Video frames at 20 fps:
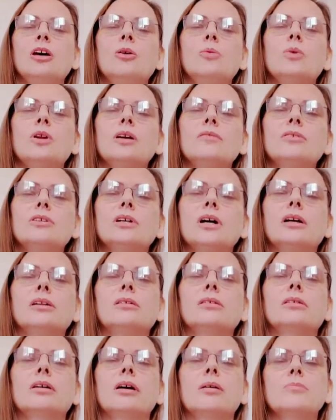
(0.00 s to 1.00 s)
Whatever
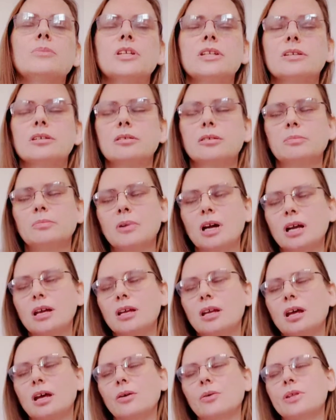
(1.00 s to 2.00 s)
color comes to your
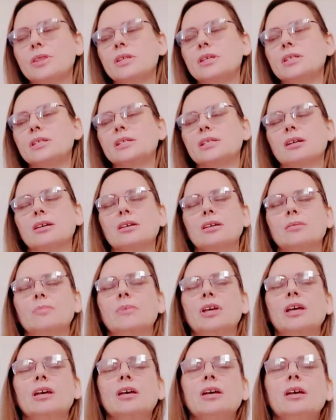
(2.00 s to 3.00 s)
mind now at this time,
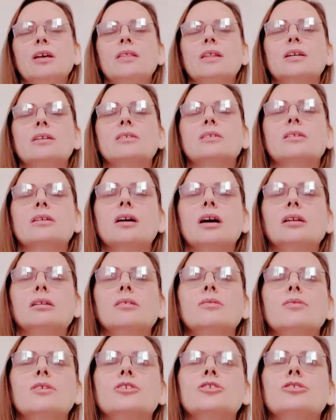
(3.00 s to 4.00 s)
that is the
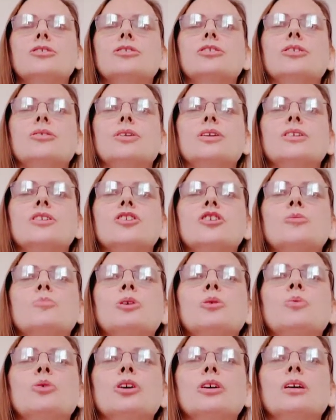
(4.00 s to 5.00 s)
color that you're going to
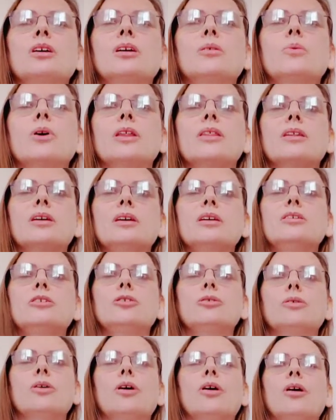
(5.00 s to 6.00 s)
be working with in
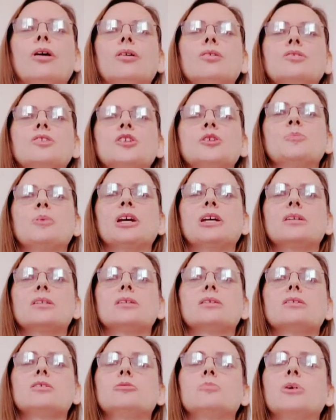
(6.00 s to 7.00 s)
your heart
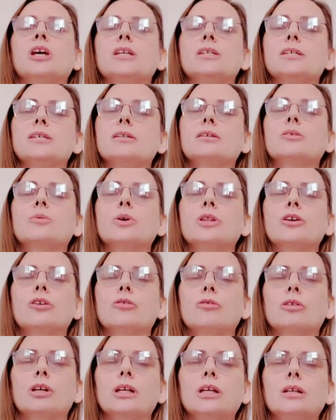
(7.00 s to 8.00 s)
space. You may stick with
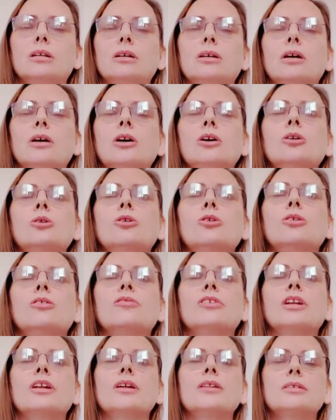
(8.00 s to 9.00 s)
green, or if
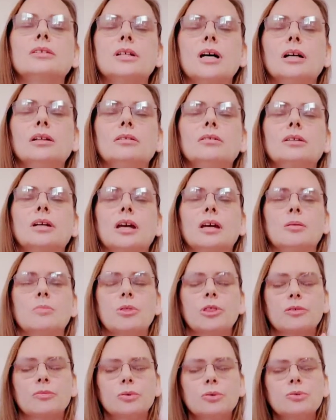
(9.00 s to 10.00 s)
another color came
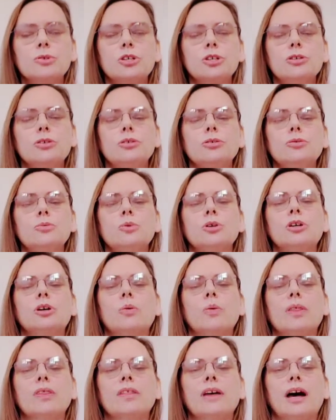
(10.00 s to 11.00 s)
through to you, work
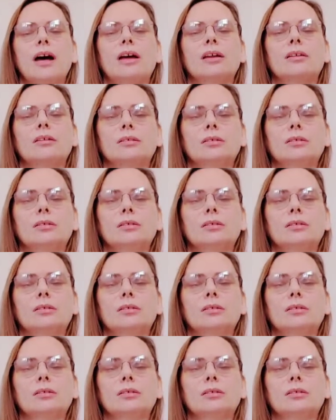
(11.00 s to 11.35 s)
with that,